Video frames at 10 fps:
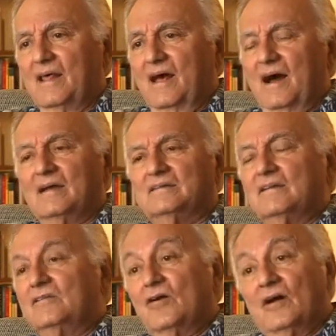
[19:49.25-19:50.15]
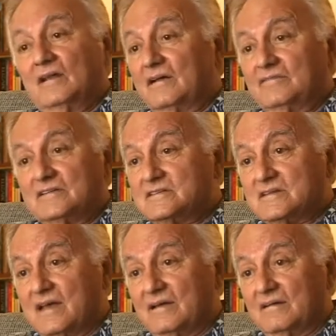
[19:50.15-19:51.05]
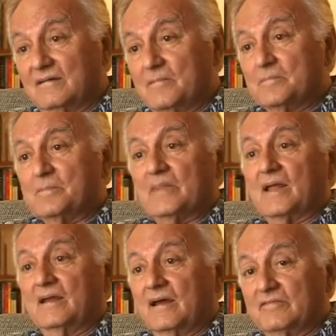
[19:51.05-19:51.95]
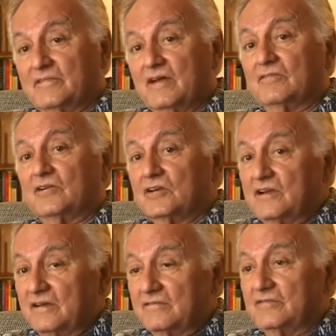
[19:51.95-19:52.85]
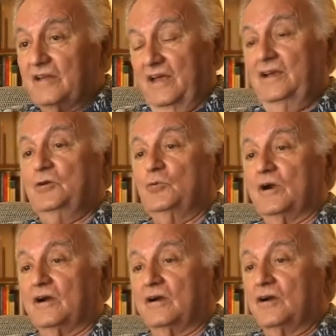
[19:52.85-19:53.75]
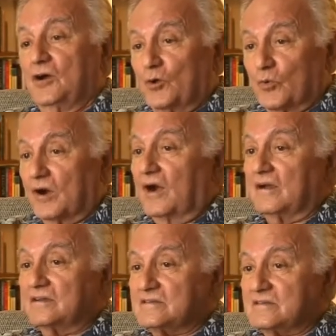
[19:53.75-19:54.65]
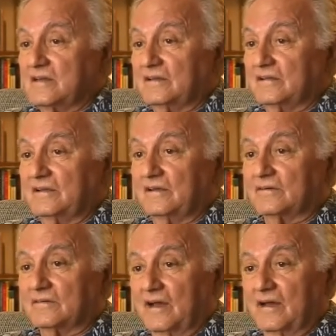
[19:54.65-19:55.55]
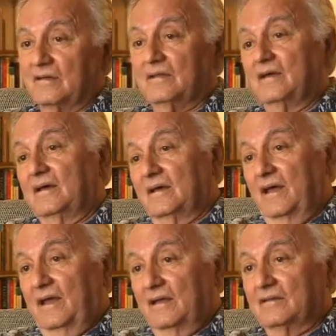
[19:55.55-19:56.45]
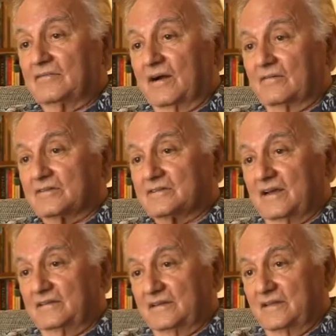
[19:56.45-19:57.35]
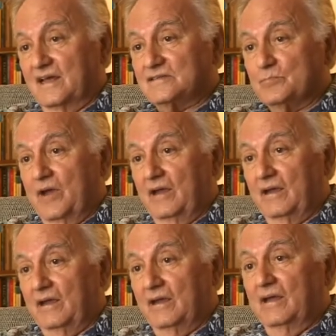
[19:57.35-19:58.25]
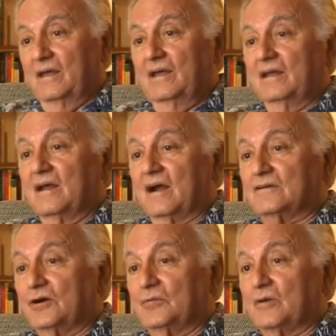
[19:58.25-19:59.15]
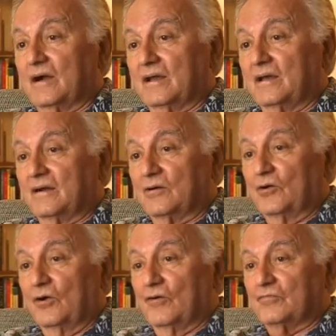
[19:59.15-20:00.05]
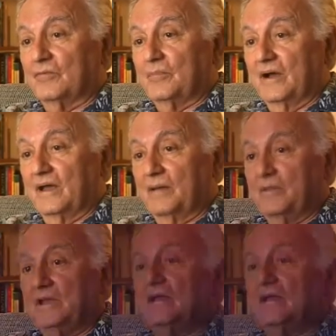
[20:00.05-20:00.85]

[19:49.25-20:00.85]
I said, no, I love to sail, and I've never lived anywhere where I could sail the year round. End of conversation. That's May. In October, I get a call from Miami